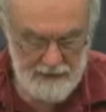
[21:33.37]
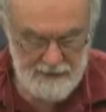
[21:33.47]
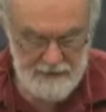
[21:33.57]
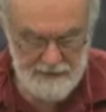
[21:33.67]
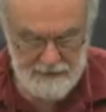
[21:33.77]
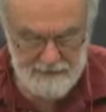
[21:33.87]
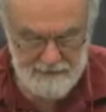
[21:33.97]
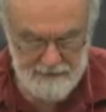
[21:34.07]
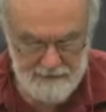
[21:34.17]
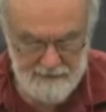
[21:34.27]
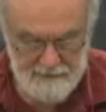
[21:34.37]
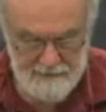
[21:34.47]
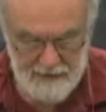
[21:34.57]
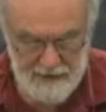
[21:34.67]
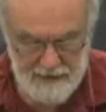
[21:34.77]
As this
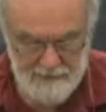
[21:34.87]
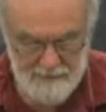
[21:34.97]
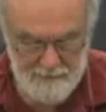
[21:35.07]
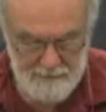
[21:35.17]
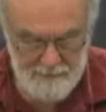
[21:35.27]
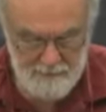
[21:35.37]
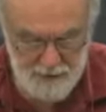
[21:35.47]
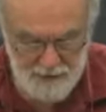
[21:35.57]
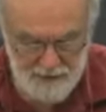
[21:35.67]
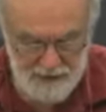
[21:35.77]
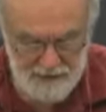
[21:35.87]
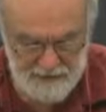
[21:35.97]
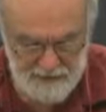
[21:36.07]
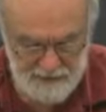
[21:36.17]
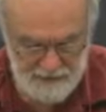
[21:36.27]
um,
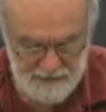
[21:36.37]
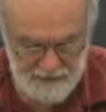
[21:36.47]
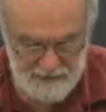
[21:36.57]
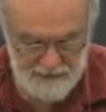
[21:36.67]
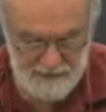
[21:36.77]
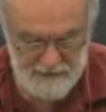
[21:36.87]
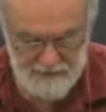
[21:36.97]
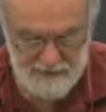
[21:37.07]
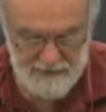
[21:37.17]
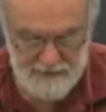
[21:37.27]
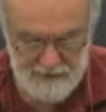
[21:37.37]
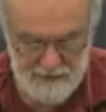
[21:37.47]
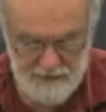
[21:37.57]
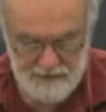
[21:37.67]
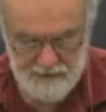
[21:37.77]
process con
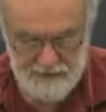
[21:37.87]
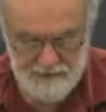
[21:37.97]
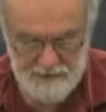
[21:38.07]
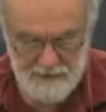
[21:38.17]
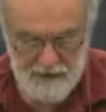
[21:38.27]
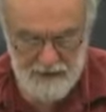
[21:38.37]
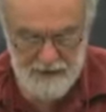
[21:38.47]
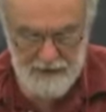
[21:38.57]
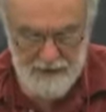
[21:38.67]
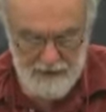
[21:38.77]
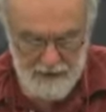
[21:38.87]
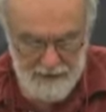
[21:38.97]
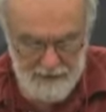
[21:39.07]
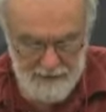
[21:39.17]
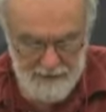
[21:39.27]
continues
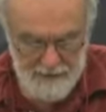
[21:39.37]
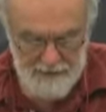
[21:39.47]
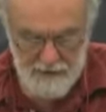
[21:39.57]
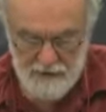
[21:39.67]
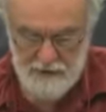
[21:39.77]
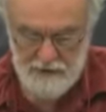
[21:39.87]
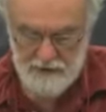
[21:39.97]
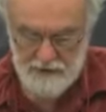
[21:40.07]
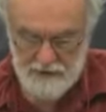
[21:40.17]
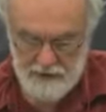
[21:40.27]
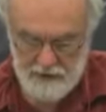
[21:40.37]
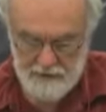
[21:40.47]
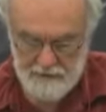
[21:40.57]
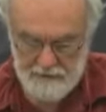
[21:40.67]
uh, and the continuity